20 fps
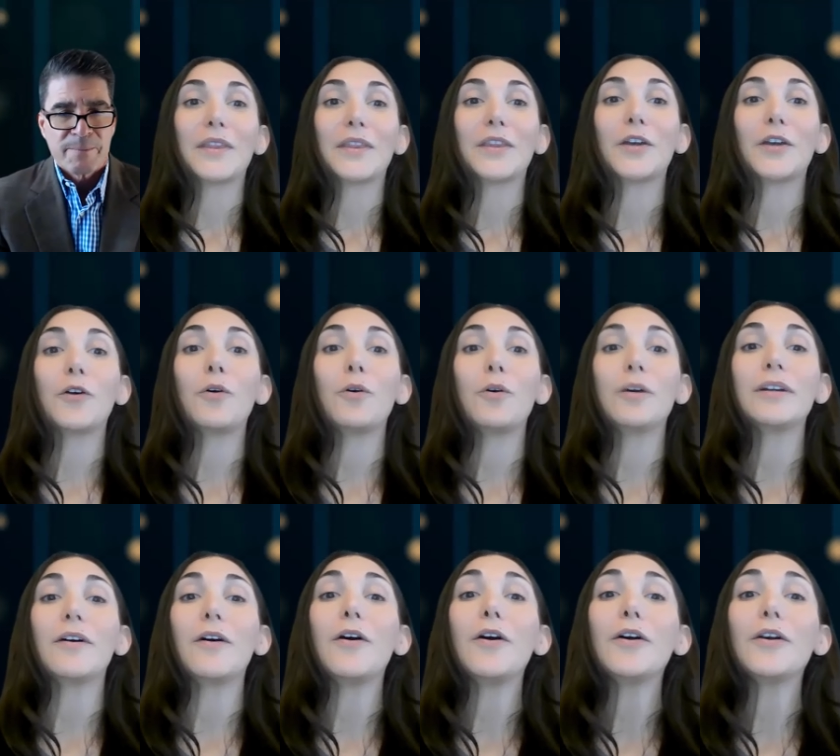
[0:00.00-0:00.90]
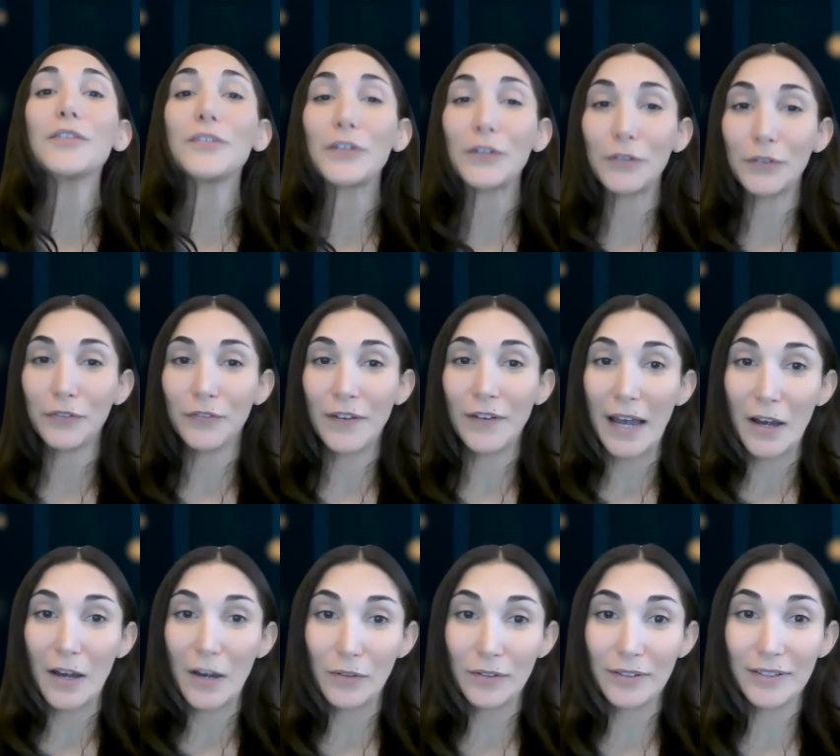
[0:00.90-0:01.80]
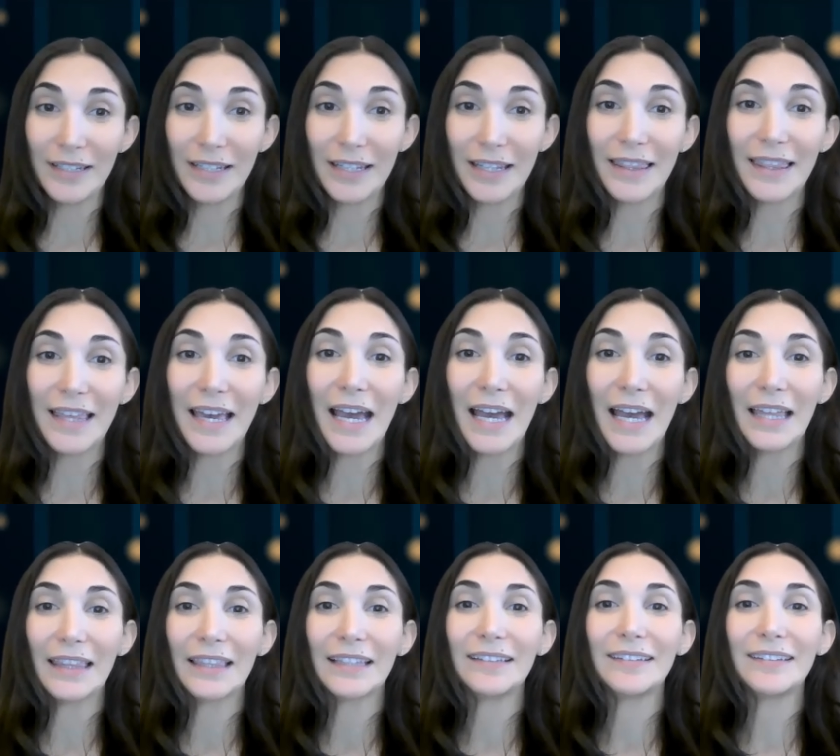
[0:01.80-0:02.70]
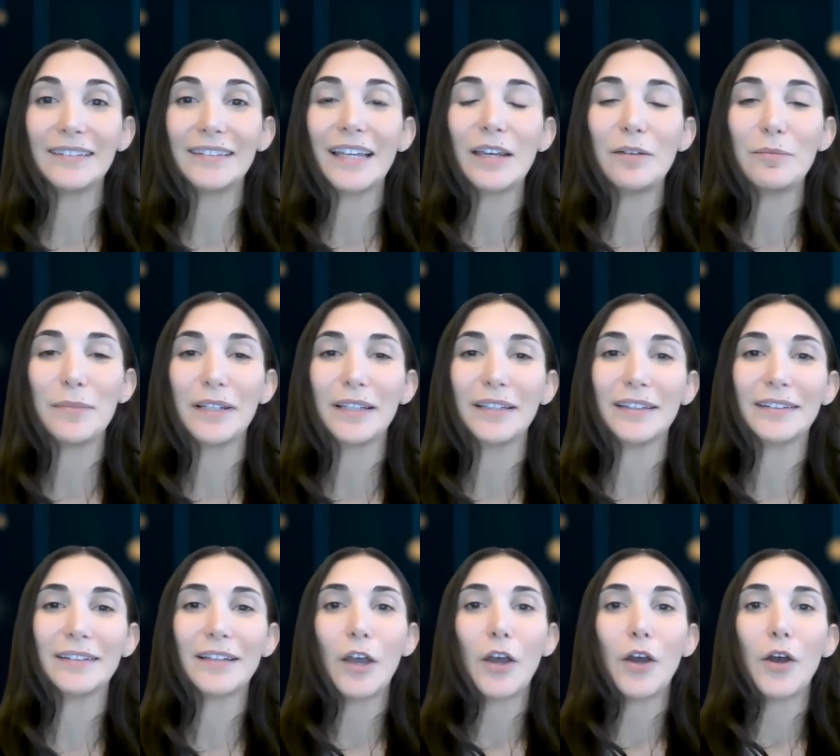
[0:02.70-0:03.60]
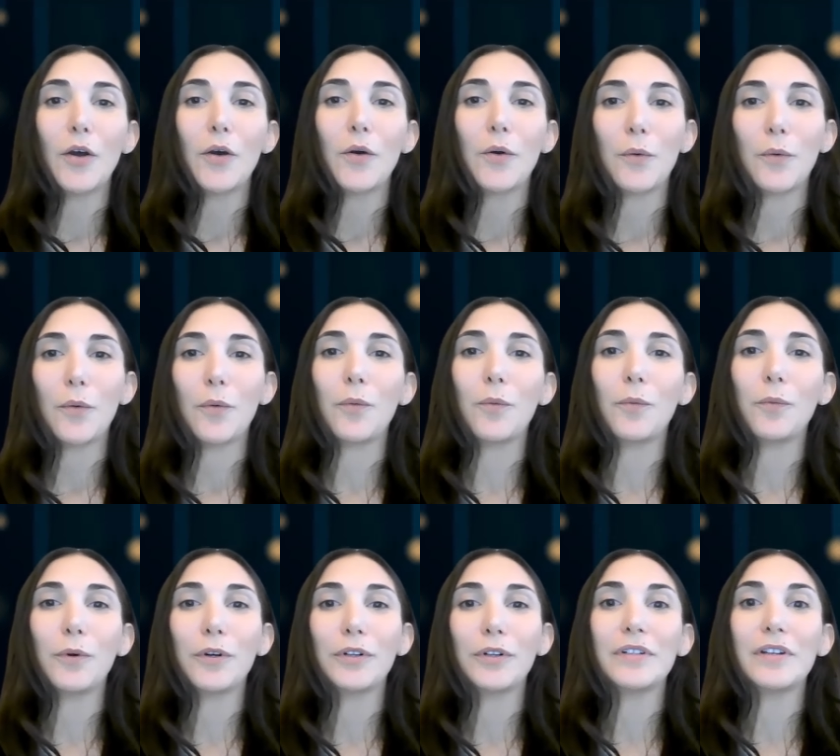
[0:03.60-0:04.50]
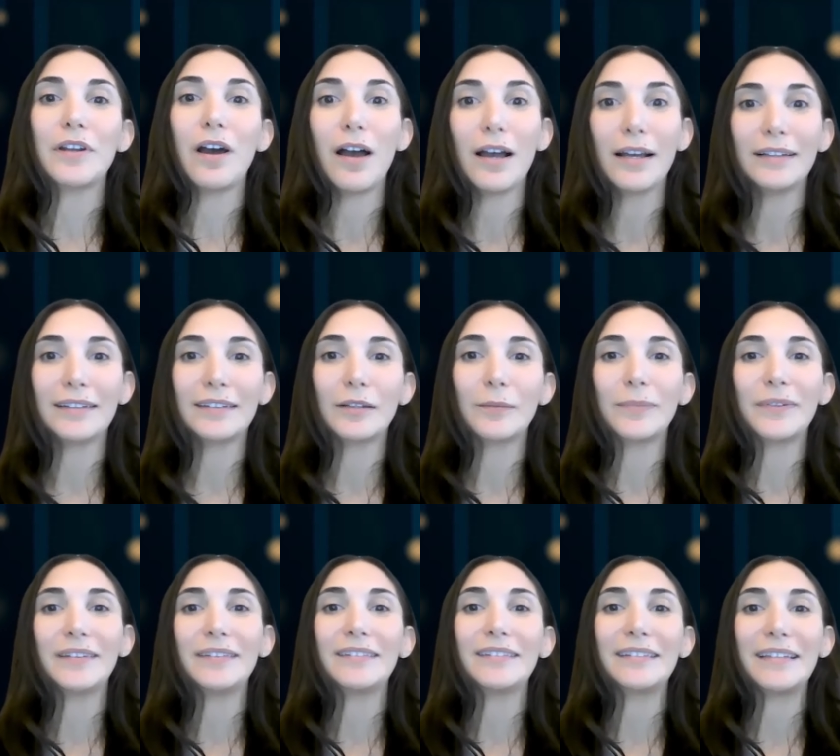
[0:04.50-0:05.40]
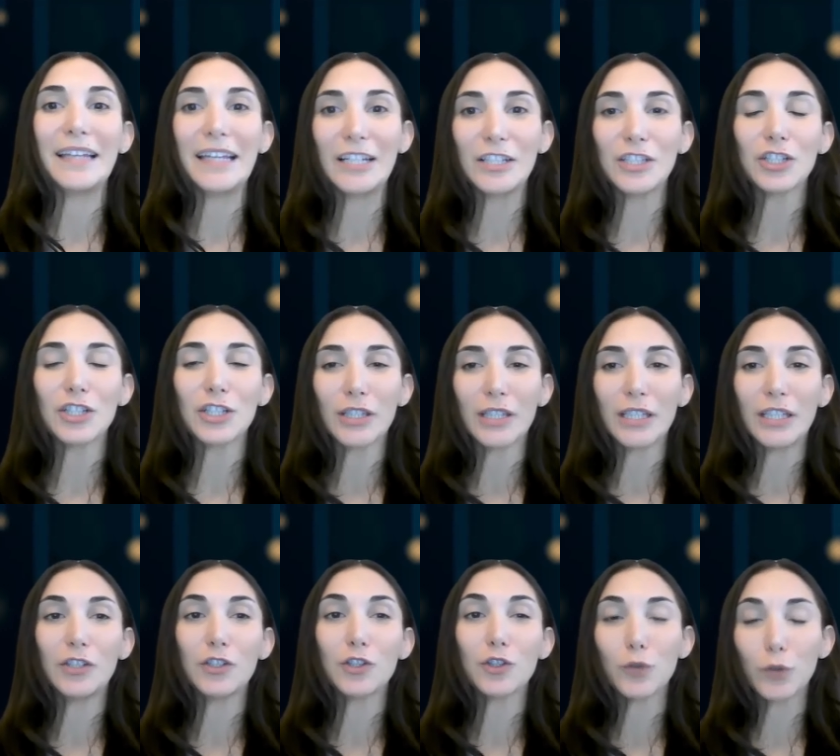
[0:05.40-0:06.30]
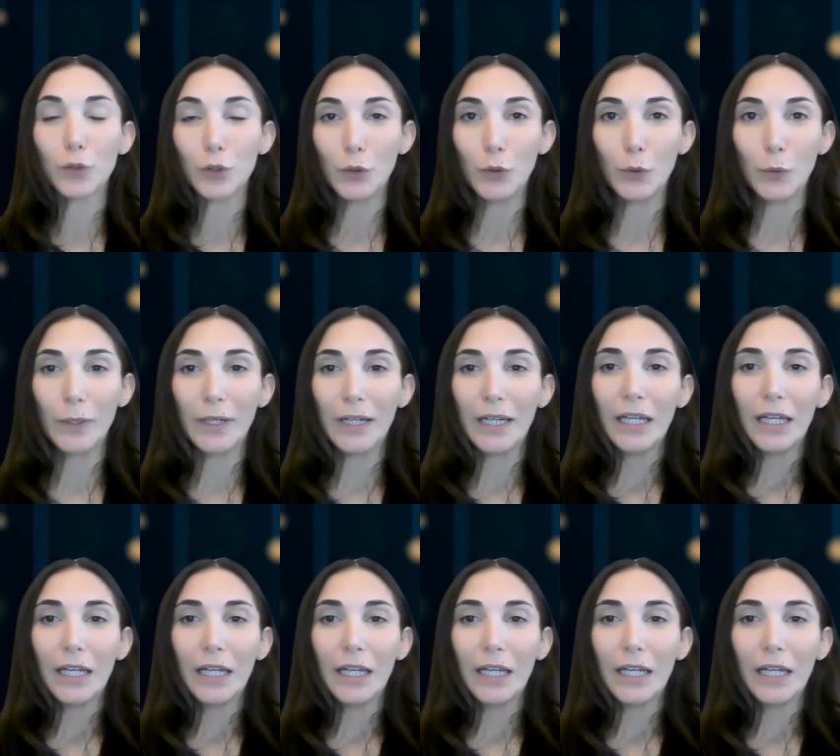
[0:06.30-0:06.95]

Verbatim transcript: The court also found that the statements were not substantially true.